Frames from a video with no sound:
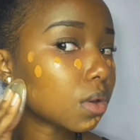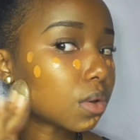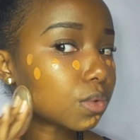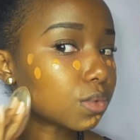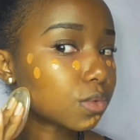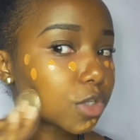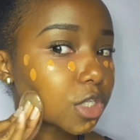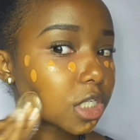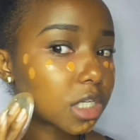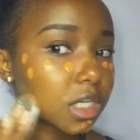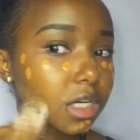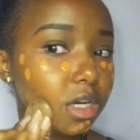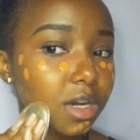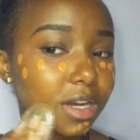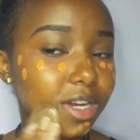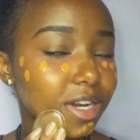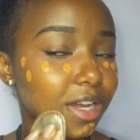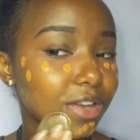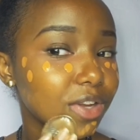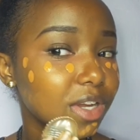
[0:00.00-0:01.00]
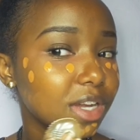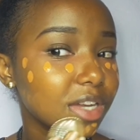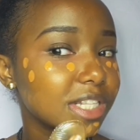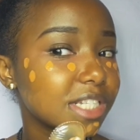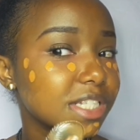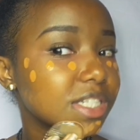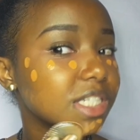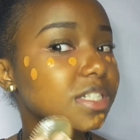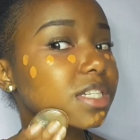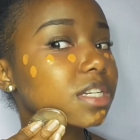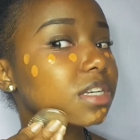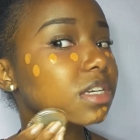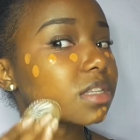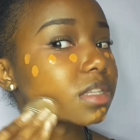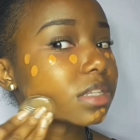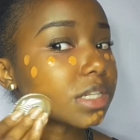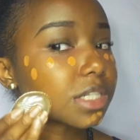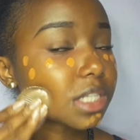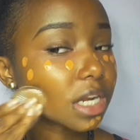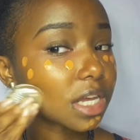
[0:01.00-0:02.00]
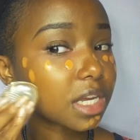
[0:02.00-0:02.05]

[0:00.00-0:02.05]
Oh my god, are you guys seeing this?